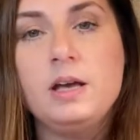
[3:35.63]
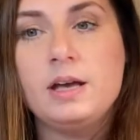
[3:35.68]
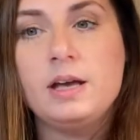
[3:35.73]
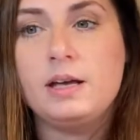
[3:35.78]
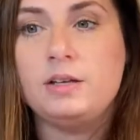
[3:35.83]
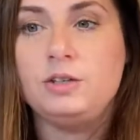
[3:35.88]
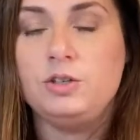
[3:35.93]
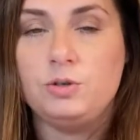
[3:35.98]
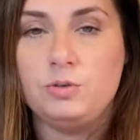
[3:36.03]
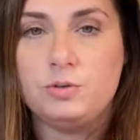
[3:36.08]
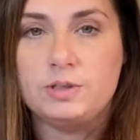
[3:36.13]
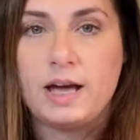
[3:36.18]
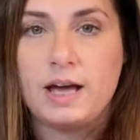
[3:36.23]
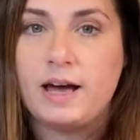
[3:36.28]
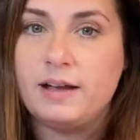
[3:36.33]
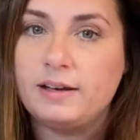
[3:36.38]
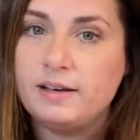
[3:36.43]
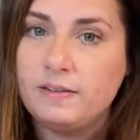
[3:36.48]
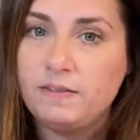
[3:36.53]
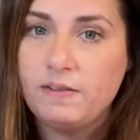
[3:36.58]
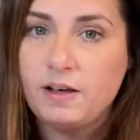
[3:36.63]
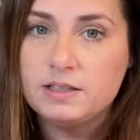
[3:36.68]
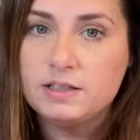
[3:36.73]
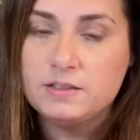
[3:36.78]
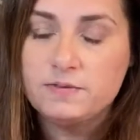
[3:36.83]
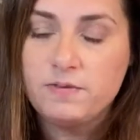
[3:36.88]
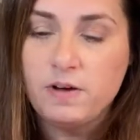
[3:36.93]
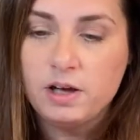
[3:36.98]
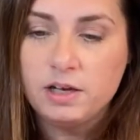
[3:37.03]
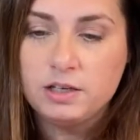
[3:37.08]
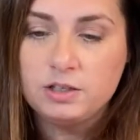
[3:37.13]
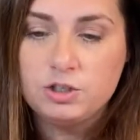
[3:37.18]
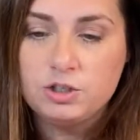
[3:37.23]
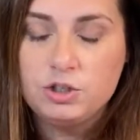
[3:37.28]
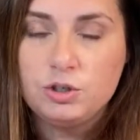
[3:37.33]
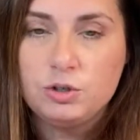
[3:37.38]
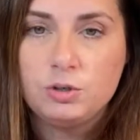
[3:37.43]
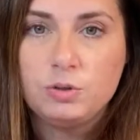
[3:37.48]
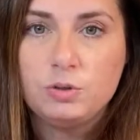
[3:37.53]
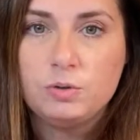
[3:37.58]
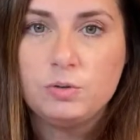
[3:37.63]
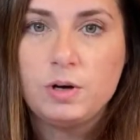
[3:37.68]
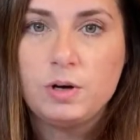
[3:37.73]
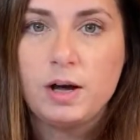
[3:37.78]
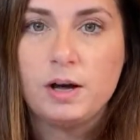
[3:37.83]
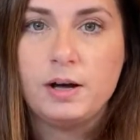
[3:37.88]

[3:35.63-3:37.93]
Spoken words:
and use that. And that's fine too.